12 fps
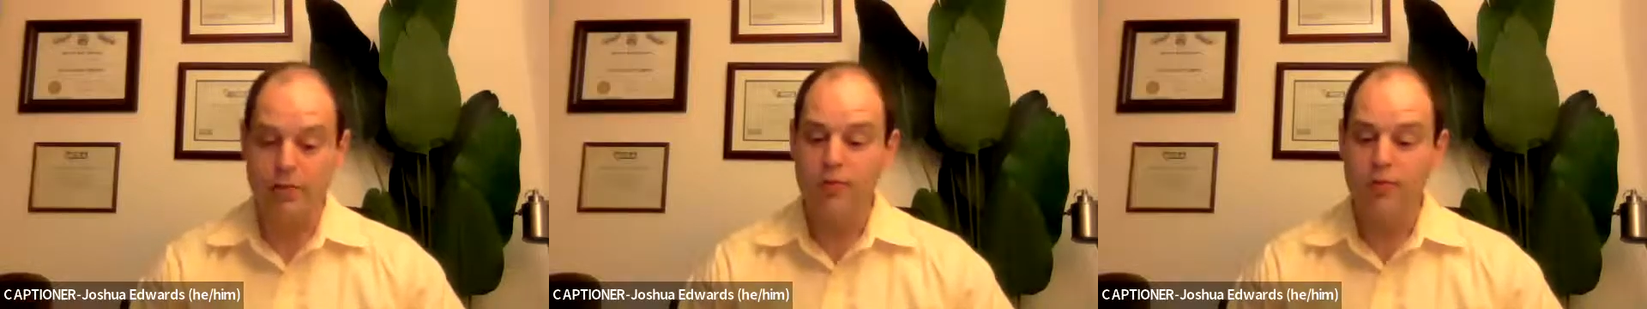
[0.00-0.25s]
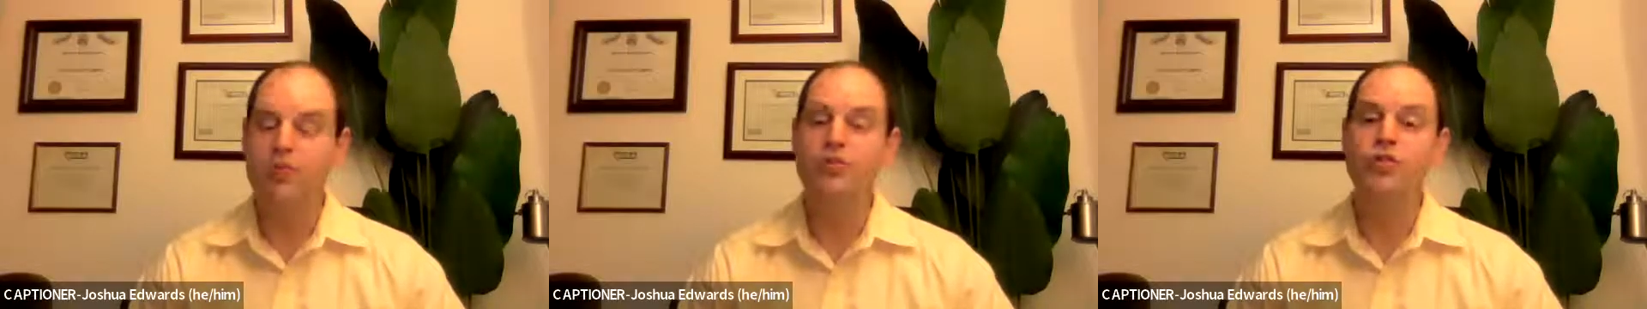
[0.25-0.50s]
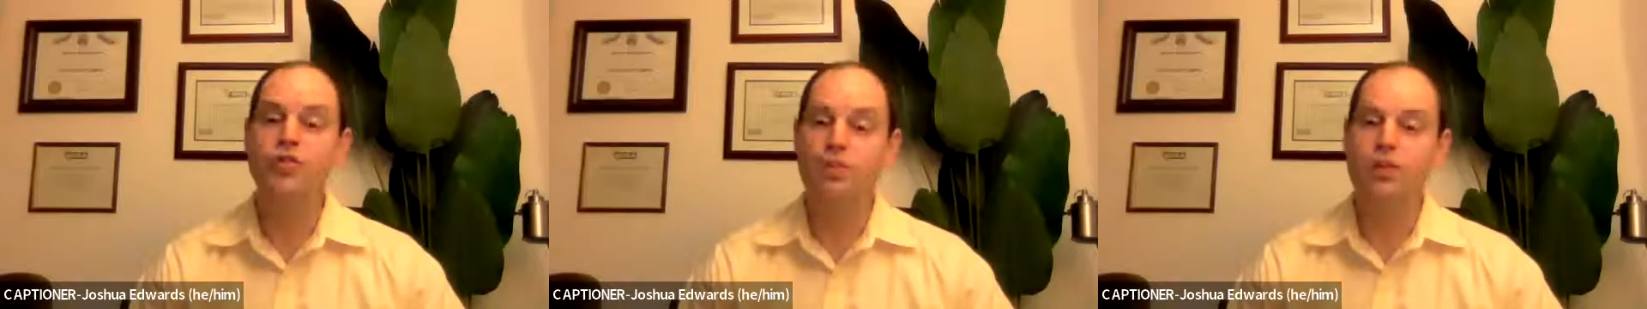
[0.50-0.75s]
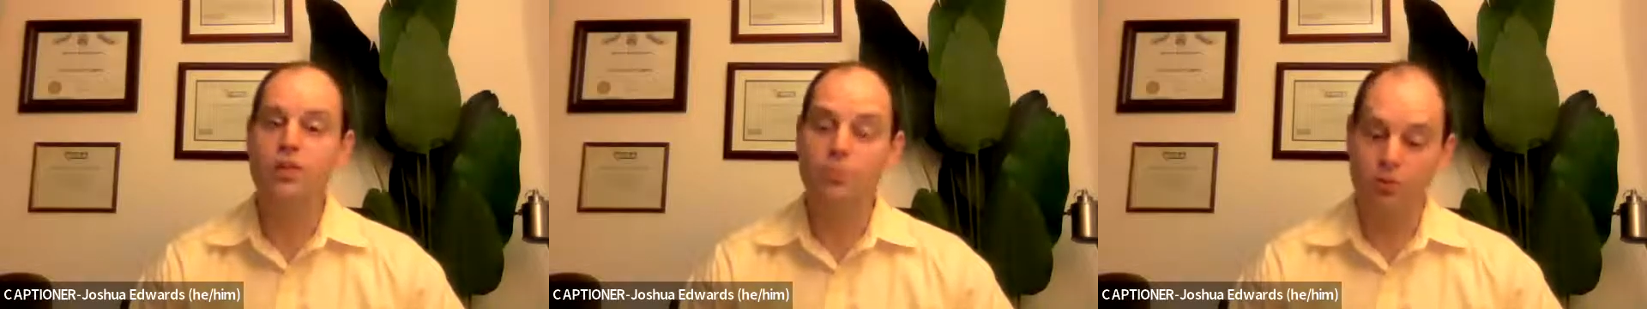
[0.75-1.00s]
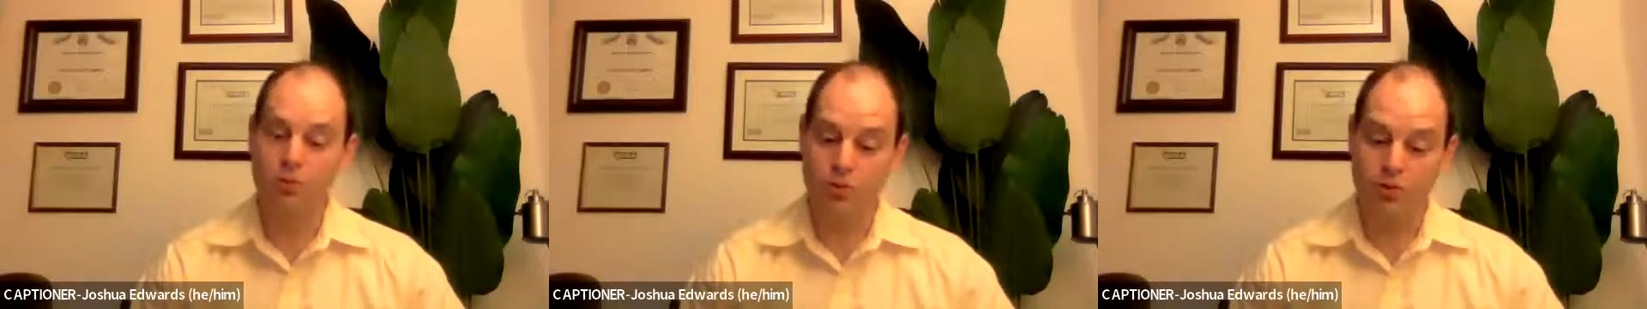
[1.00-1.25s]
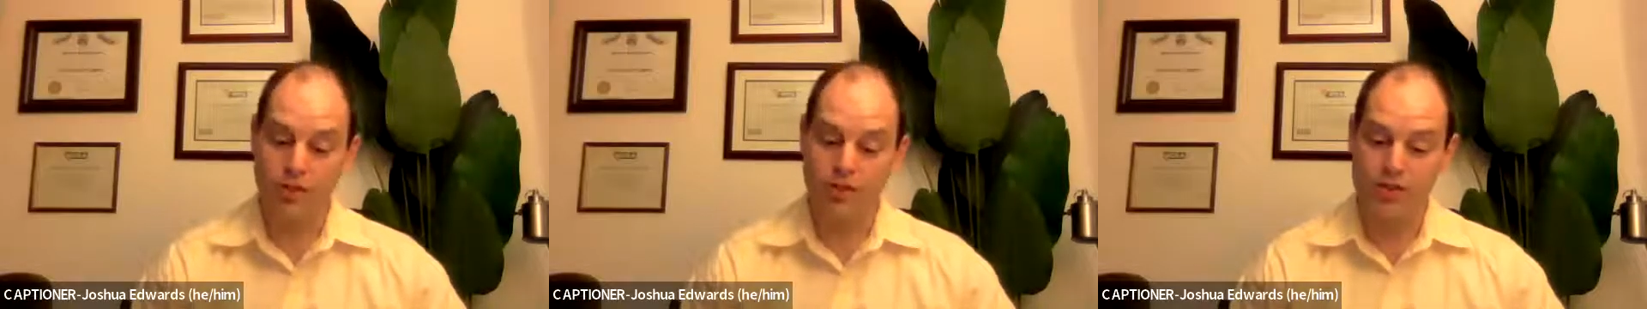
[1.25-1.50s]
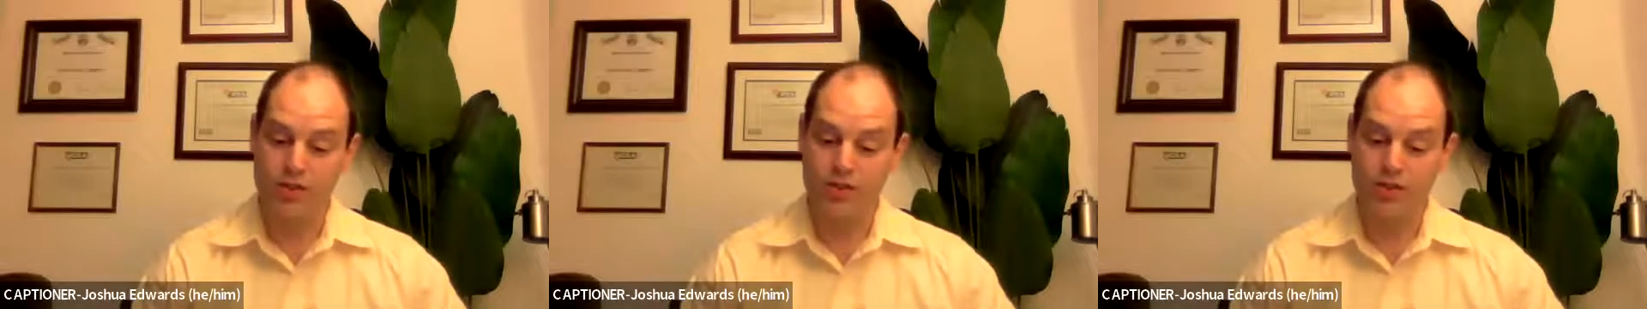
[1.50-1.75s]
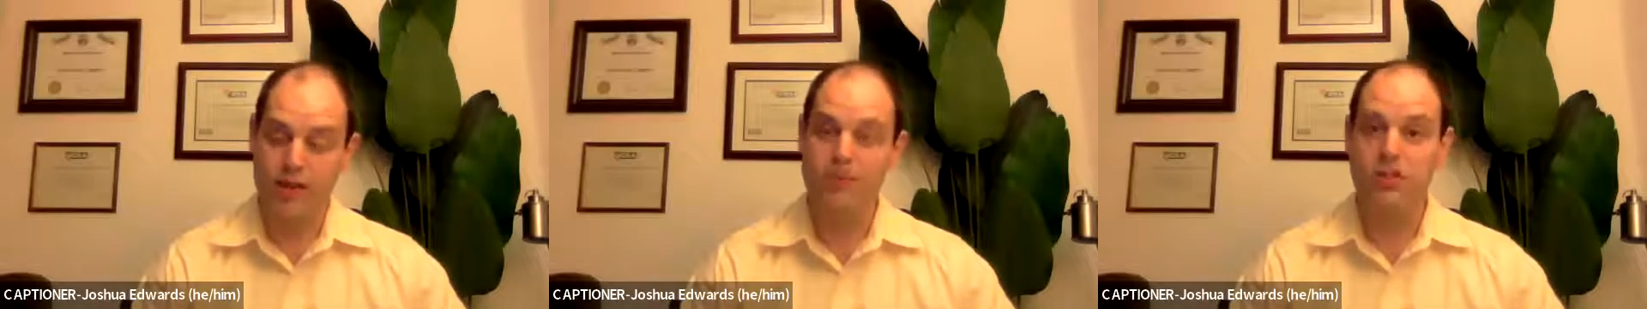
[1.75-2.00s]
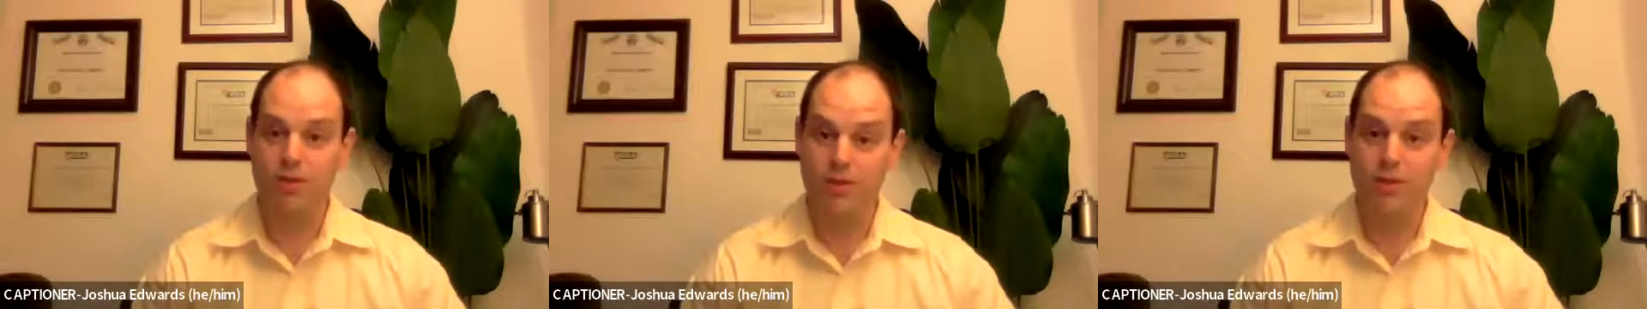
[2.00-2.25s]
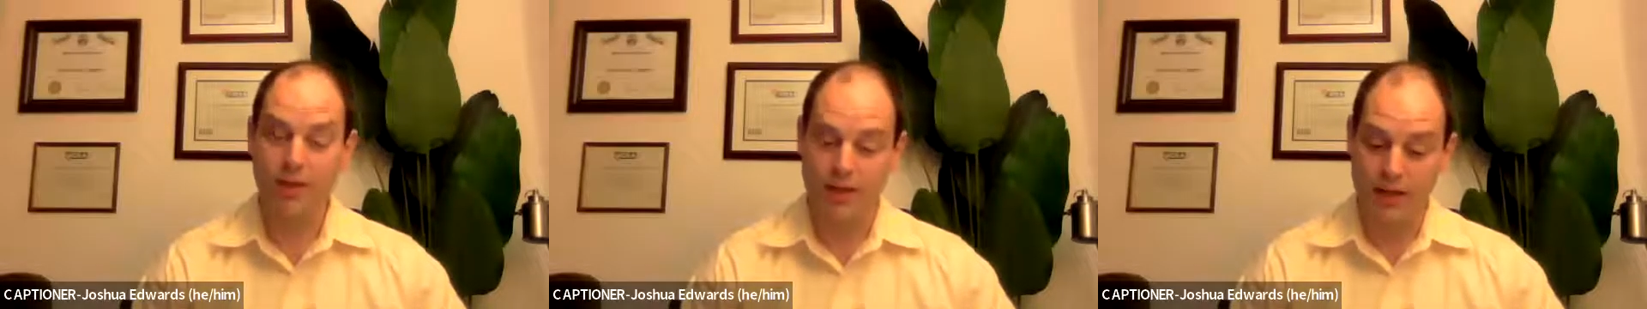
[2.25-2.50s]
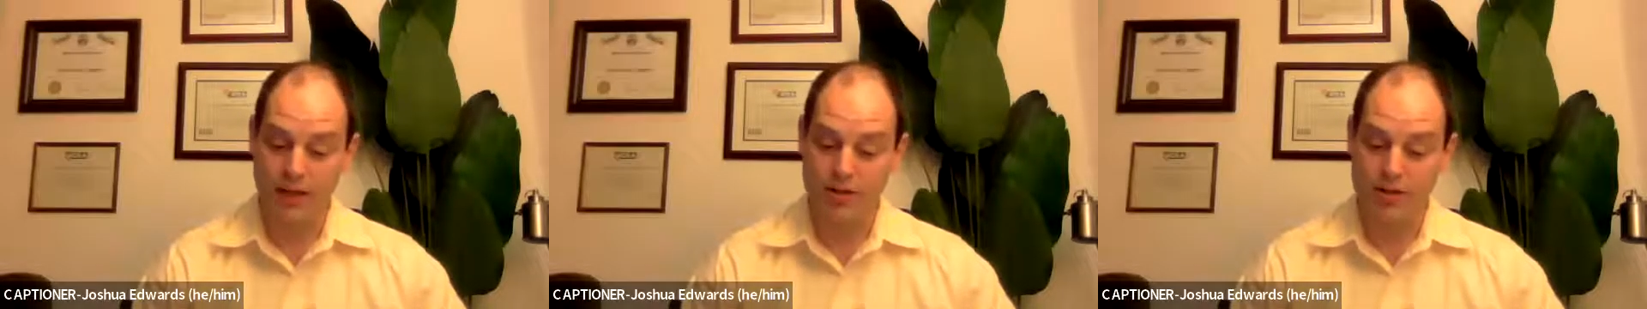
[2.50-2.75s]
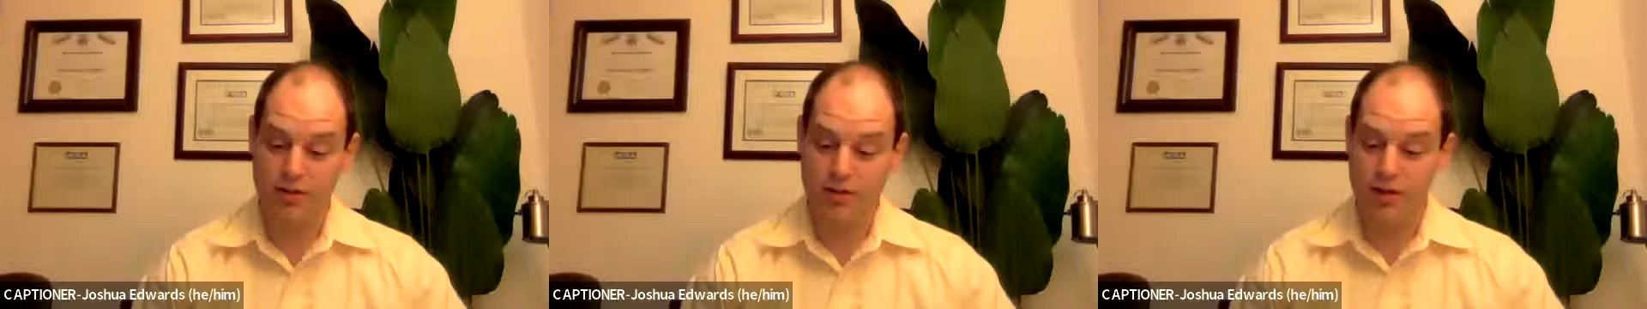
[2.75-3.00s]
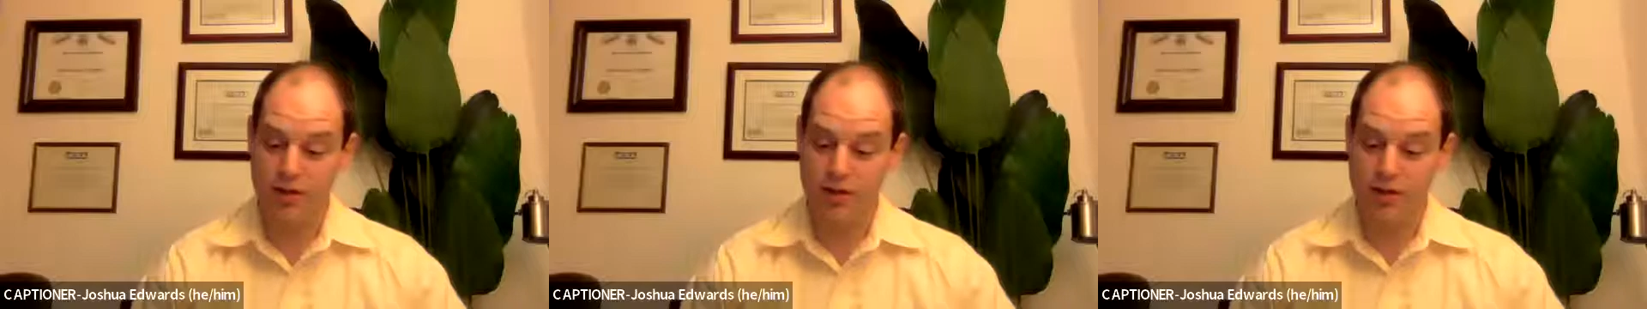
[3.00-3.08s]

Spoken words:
but there's so much more to us as human beings.